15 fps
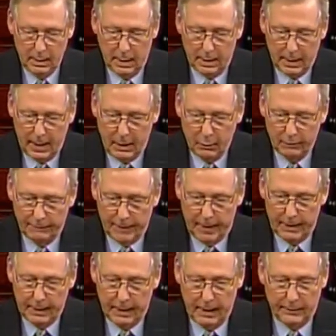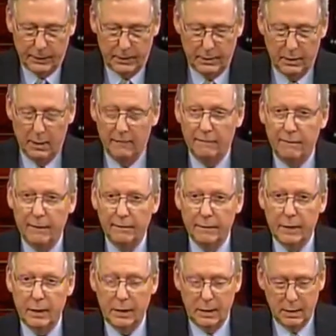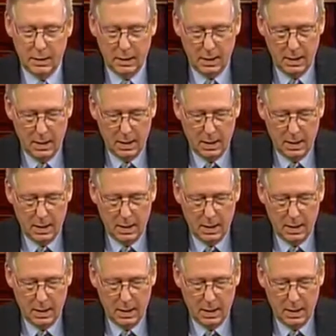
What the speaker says: Yet now we're finding out that nearly 15